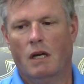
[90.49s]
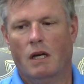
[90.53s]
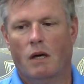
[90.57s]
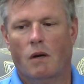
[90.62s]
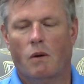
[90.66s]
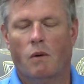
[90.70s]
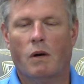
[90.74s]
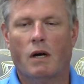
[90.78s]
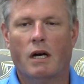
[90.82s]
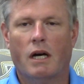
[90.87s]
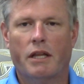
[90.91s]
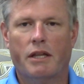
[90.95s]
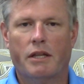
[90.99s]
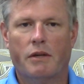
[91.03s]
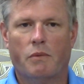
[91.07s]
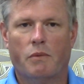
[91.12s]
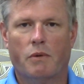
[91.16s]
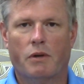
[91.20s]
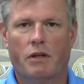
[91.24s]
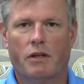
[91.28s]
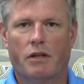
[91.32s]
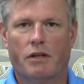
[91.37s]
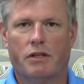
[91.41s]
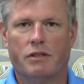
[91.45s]
Well, I think
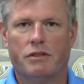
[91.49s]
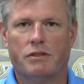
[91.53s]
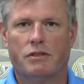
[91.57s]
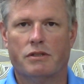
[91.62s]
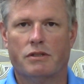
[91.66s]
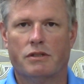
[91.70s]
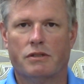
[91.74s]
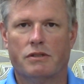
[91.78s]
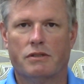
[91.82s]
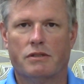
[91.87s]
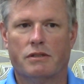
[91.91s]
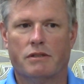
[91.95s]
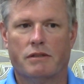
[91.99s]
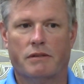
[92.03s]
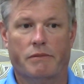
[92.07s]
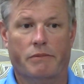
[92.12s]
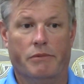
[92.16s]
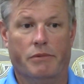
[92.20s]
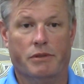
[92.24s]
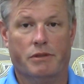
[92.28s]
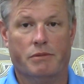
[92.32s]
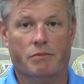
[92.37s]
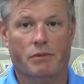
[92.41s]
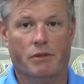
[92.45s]
one of the concerns
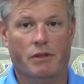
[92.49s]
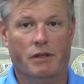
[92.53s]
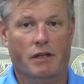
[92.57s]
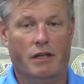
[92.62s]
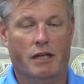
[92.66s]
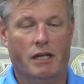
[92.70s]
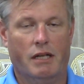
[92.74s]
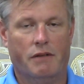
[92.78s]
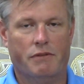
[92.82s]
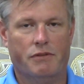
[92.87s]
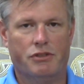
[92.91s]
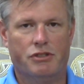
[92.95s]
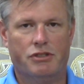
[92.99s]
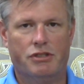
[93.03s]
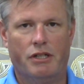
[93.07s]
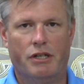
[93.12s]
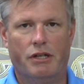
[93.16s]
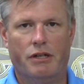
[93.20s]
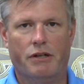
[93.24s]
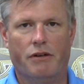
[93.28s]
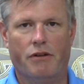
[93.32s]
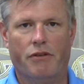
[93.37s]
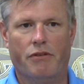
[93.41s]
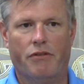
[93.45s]
which a lot of us
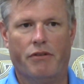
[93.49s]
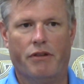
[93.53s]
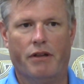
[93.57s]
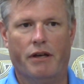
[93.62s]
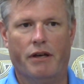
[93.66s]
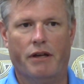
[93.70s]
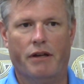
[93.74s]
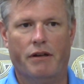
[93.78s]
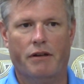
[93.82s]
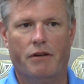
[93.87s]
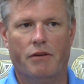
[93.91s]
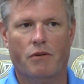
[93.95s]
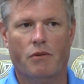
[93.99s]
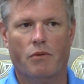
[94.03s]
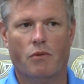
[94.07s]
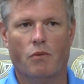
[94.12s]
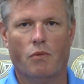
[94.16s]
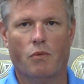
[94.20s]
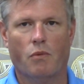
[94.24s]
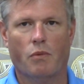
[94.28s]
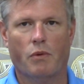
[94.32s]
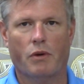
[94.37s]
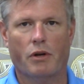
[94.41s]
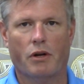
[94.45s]
share is that
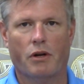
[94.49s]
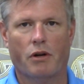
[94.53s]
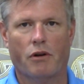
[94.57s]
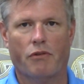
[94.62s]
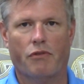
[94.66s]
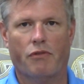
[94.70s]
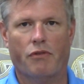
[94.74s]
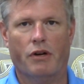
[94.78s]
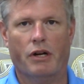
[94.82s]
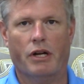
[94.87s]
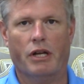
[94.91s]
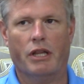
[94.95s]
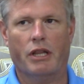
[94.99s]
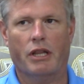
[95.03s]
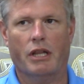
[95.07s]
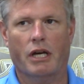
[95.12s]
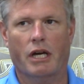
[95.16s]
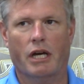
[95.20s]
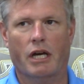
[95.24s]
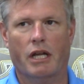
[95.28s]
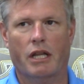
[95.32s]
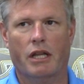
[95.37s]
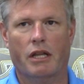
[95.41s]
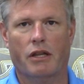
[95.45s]
we're afraid
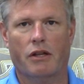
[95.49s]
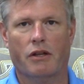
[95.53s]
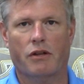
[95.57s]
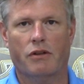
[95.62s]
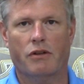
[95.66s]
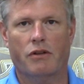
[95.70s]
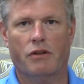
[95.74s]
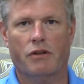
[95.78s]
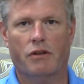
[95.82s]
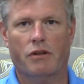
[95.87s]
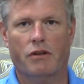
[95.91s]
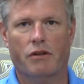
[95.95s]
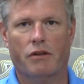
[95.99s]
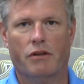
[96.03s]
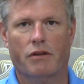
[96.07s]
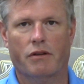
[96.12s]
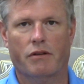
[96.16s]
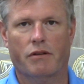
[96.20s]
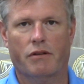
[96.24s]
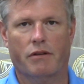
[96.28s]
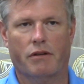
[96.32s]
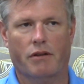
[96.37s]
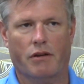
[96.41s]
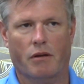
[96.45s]
that
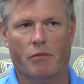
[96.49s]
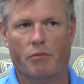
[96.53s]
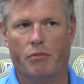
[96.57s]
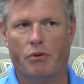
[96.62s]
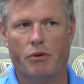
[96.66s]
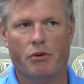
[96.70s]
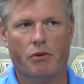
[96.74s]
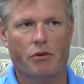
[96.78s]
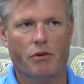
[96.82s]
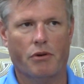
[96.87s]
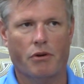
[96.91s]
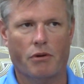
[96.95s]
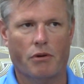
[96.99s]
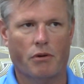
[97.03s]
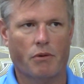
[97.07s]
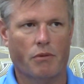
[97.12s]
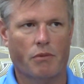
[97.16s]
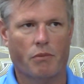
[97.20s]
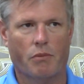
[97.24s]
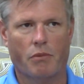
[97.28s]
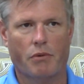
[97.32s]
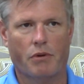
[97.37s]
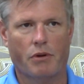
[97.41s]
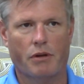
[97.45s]
the computer
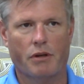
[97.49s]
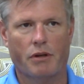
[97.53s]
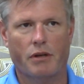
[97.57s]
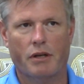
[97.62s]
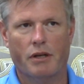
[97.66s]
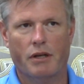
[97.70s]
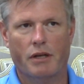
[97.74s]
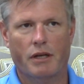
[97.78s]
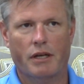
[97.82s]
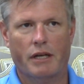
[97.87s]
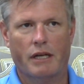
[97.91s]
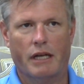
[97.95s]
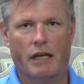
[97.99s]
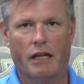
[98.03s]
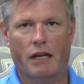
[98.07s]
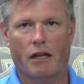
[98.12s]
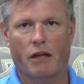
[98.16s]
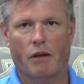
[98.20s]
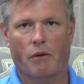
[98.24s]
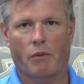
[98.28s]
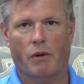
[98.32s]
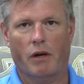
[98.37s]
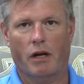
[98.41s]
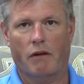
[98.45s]
would get in
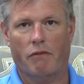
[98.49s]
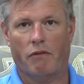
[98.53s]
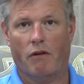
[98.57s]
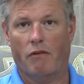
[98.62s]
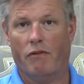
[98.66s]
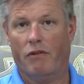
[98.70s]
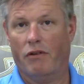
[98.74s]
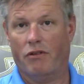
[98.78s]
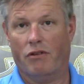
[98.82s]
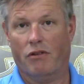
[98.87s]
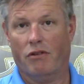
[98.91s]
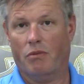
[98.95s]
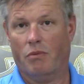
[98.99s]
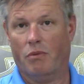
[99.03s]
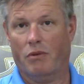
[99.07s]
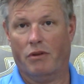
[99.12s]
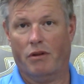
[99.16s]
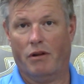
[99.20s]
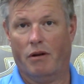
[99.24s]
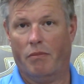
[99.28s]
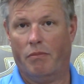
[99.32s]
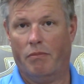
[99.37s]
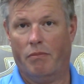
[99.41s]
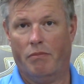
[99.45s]
the way of our visits with
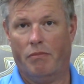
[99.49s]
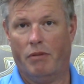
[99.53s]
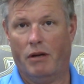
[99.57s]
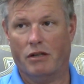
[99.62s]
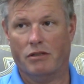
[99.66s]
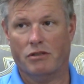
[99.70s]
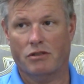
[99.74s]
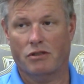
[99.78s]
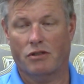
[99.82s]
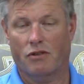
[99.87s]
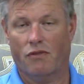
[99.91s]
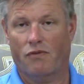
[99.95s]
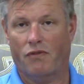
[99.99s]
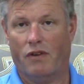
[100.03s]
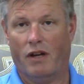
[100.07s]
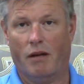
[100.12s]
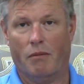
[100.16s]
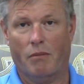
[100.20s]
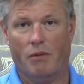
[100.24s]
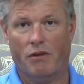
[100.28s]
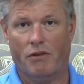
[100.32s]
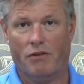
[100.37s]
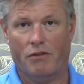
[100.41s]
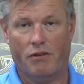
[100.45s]
our patients and
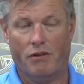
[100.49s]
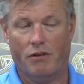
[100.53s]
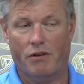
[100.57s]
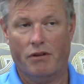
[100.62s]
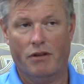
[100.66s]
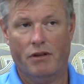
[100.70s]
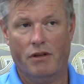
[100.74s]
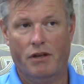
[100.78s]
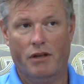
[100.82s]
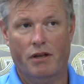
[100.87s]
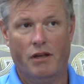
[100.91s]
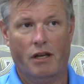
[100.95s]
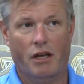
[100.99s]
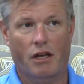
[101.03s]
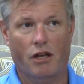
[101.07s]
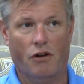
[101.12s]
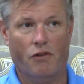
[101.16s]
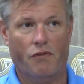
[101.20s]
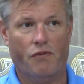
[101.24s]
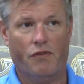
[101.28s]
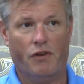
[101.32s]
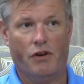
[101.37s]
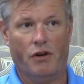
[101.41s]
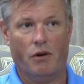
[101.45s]
families and
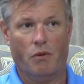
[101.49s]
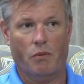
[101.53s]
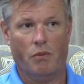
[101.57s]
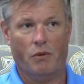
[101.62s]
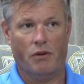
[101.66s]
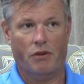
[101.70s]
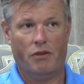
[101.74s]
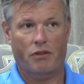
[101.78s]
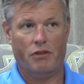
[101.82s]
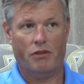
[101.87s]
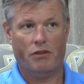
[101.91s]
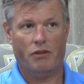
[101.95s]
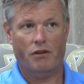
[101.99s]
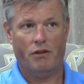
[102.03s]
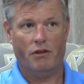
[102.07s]
interfere with